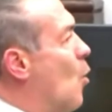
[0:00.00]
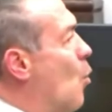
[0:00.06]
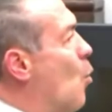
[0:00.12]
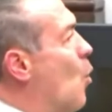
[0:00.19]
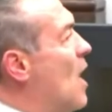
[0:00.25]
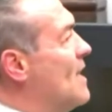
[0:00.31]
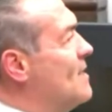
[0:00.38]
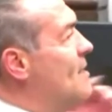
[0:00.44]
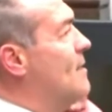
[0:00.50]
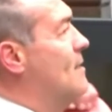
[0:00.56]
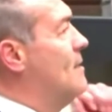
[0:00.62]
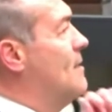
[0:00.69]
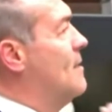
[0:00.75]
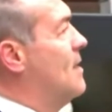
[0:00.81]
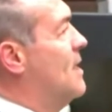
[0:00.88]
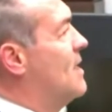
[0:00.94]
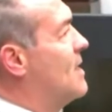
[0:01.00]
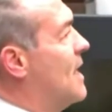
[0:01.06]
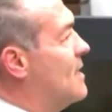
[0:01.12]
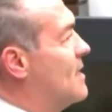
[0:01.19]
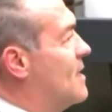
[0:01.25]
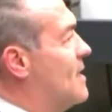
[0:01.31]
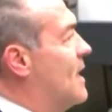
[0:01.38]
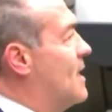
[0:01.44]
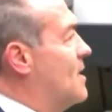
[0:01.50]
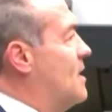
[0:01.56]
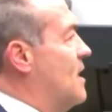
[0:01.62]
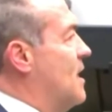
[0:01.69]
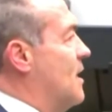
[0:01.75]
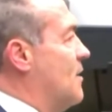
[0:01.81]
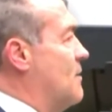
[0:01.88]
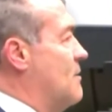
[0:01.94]
What is at
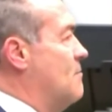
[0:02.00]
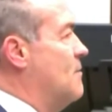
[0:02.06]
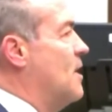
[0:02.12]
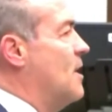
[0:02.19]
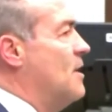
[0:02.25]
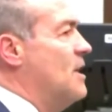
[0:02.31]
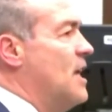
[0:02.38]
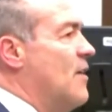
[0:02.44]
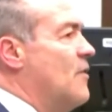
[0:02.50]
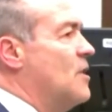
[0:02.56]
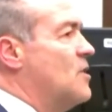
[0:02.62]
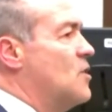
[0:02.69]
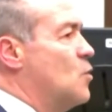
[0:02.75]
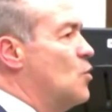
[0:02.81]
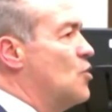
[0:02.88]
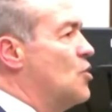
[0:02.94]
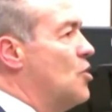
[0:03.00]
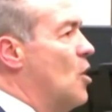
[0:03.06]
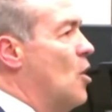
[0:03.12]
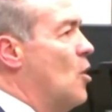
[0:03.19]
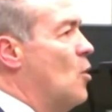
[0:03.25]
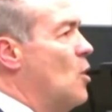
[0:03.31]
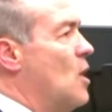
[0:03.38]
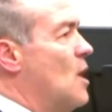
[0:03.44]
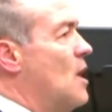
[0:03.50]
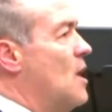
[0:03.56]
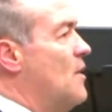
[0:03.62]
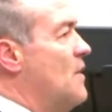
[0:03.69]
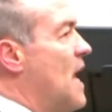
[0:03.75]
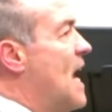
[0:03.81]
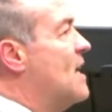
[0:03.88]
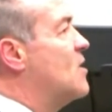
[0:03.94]
60th? The evidence will show
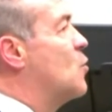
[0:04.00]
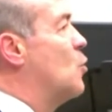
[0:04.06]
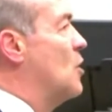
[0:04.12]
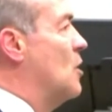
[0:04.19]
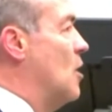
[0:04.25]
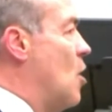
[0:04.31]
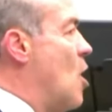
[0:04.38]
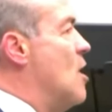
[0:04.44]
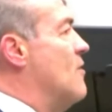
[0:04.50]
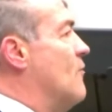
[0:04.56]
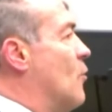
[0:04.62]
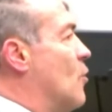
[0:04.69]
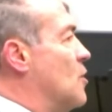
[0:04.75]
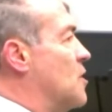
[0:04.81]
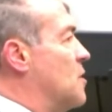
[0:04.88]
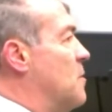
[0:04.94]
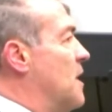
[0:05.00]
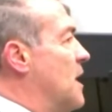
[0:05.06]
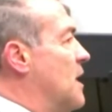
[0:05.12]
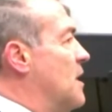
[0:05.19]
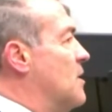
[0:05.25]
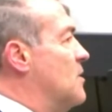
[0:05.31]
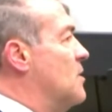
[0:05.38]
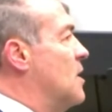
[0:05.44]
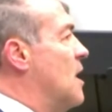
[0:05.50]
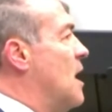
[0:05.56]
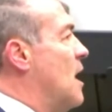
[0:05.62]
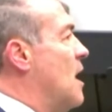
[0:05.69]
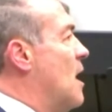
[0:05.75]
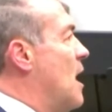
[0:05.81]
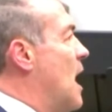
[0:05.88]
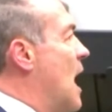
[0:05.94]
that is where law enforcement is,
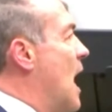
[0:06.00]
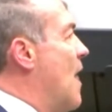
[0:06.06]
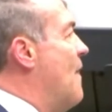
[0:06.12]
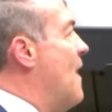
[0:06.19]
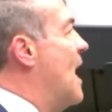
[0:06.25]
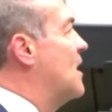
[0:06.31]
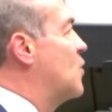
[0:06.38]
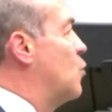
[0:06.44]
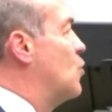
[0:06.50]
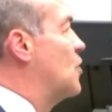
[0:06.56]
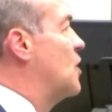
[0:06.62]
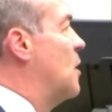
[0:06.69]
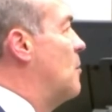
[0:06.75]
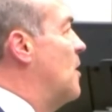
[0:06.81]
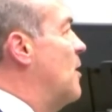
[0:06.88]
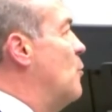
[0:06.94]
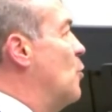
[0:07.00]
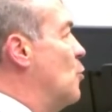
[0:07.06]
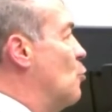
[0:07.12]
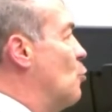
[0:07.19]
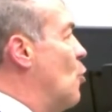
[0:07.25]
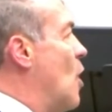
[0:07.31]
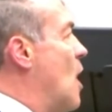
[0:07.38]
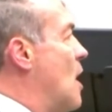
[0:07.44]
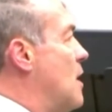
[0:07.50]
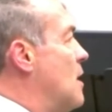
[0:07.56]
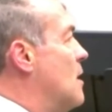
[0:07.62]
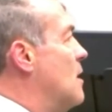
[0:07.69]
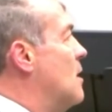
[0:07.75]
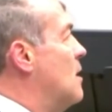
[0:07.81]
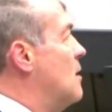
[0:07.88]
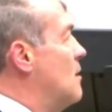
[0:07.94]
and that's where somebody would run
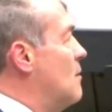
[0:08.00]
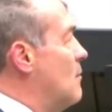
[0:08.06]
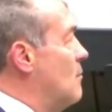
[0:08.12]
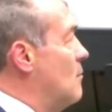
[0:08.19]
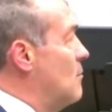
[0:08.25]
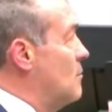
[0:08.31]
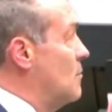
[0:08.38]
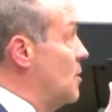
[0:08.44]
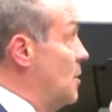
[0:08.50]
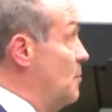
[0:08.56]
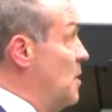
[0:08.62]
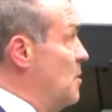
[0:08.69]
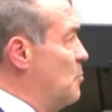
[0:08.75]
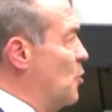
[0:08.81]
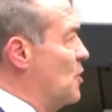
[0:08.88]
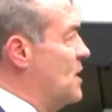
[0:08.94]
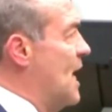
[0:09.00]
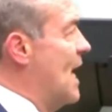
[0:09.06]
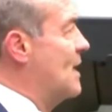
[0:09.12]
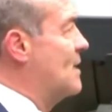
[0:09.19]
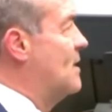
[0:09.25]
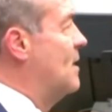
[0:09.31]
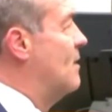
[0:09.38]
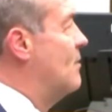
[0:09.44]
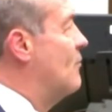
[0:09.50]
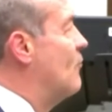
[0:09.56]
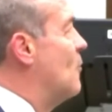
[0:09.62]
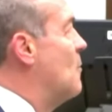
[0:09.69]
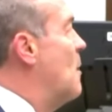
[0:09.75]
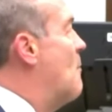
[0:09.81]
to be protected from a